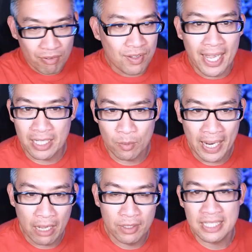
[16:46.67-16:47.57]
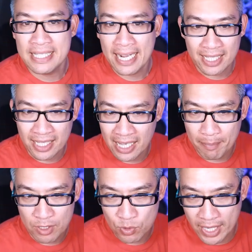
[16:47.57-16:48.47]
flying around attacking
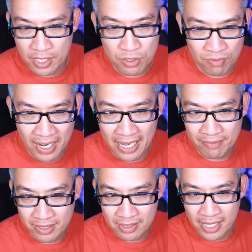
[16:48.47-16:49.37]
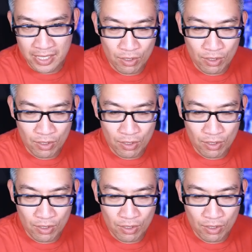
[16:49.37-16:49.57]
him and trying to survive and